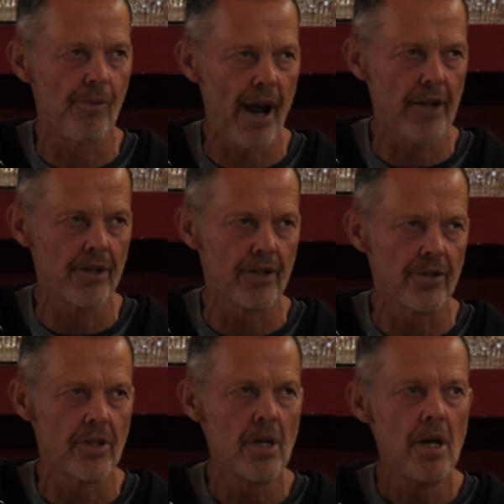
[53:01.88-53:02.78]

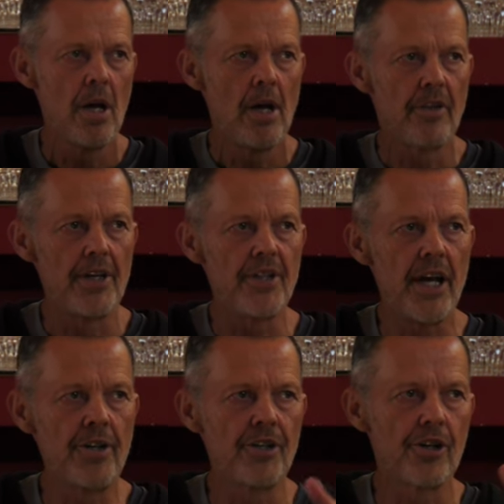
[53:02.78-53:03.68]
practice, they
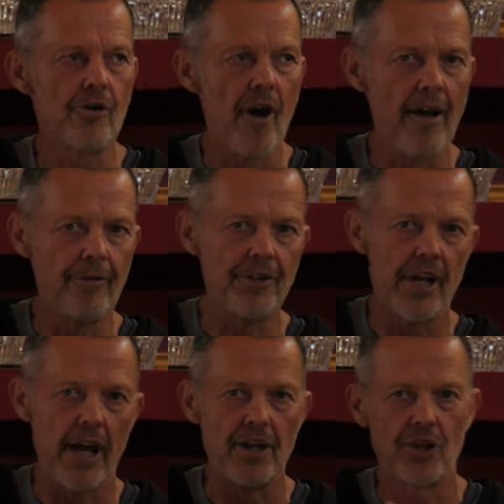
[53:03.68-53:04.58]
tend to
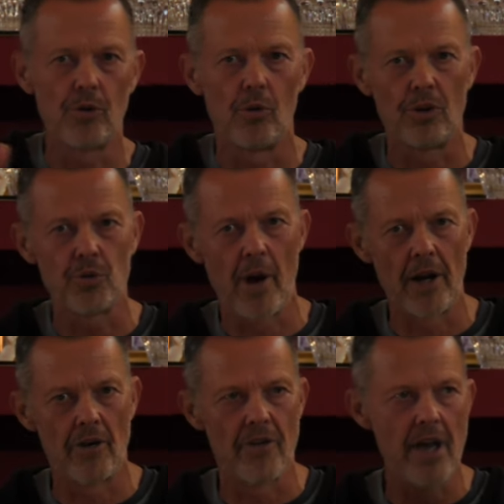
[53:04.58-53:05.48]
gravitate towards one
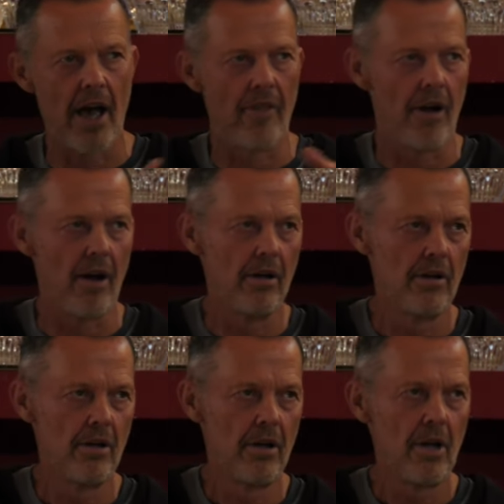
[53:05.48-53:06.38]
or the other.
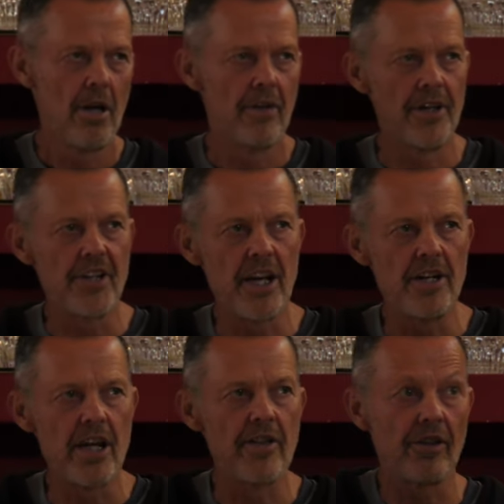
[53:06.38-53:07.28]
They tend
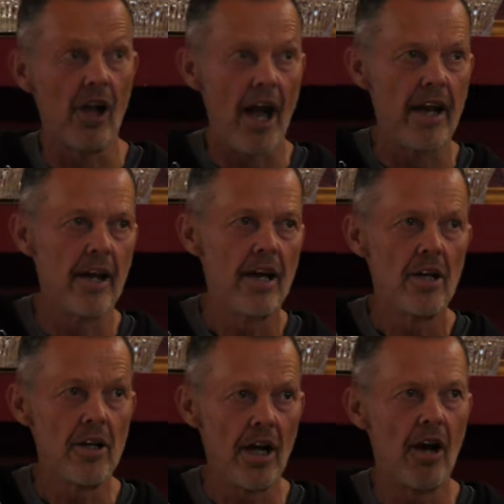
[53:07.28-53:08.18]
to either like,
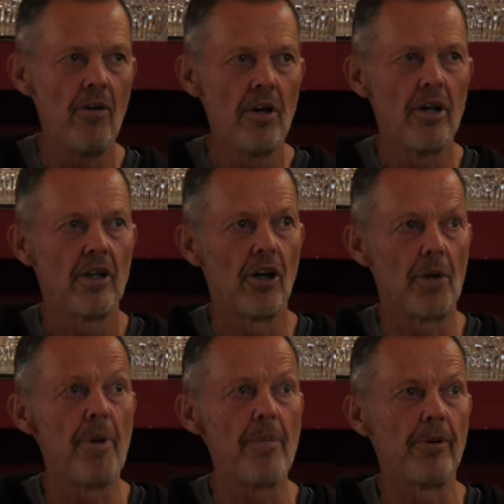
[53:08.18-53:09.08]
you know, a lot
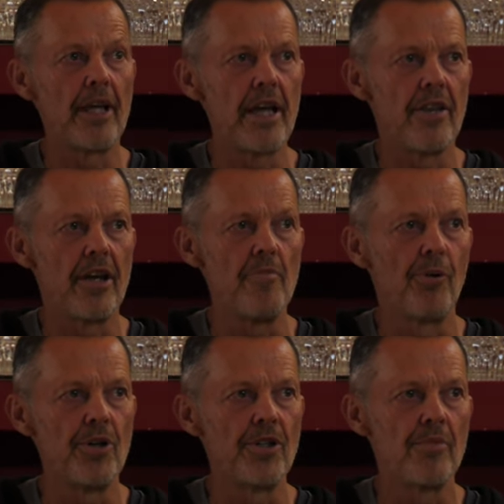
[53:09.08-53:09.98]
of people hear that in
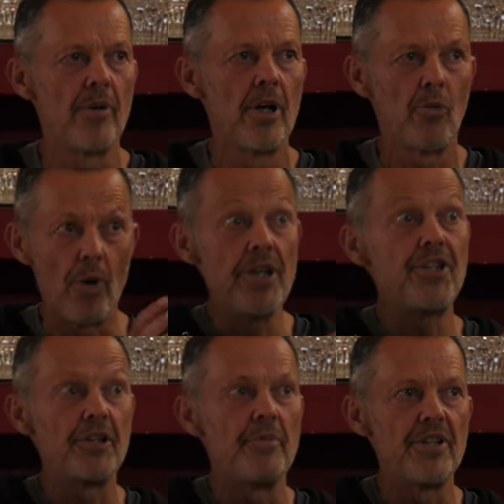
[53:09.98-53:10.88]
Buddhism,
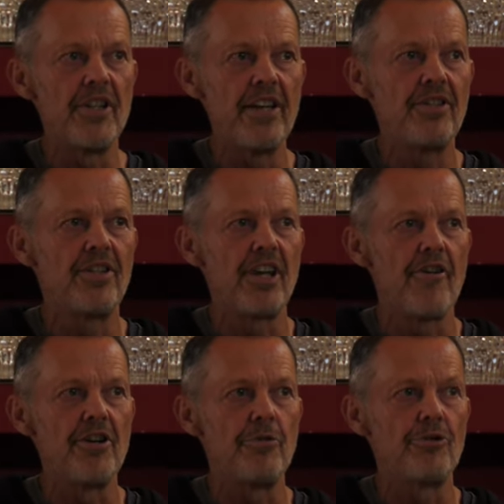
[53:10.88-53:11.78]
wisdom is
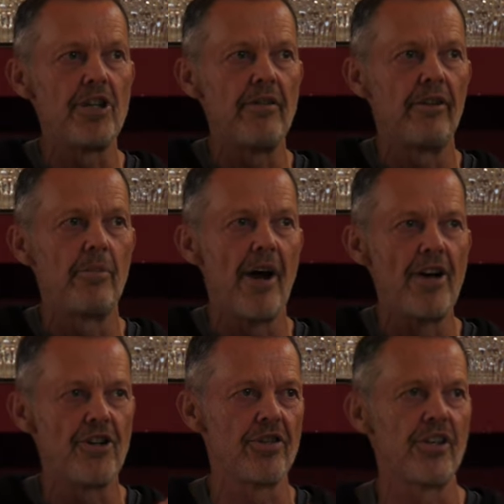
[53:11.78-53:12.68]
necessary to achieve
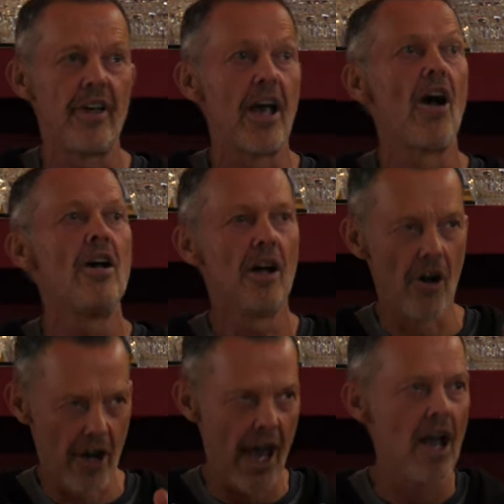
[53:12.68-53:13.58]
liberation. So they go,
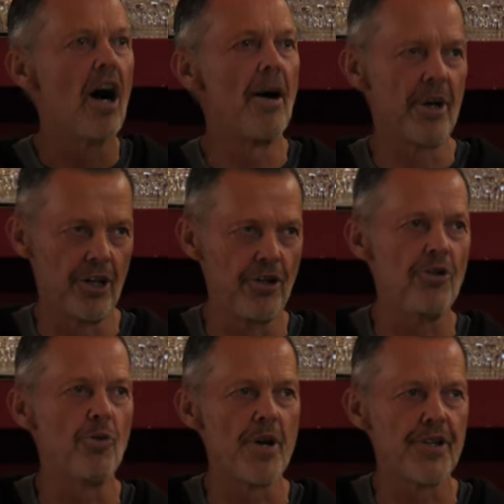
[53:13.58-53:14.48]
okay, I'm going to do
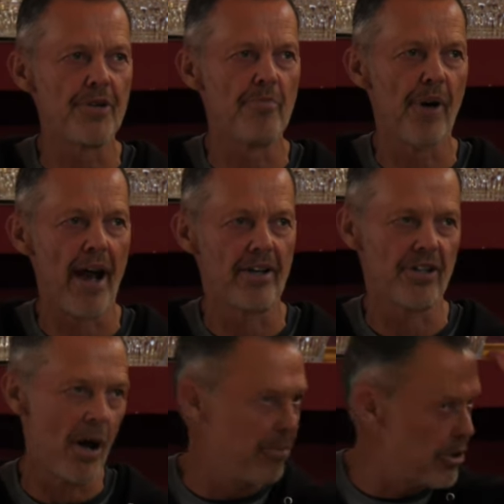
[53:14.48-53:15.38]
the wisdom practice.
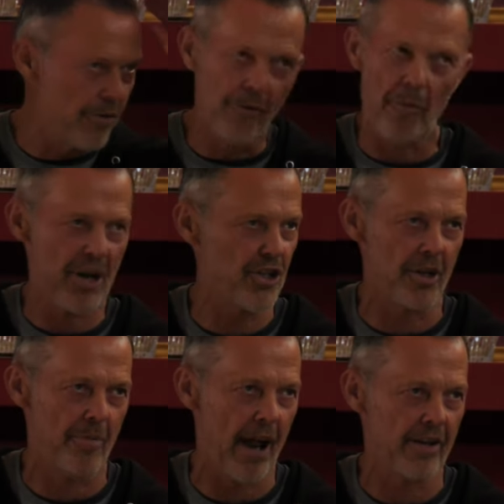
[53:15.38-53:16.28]
I'm doing
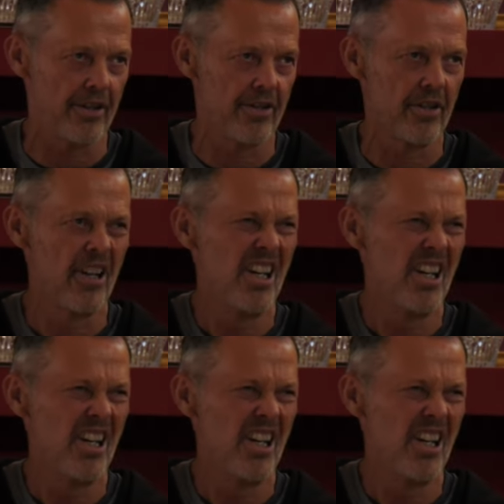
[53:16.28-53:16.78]
Vipassana practice.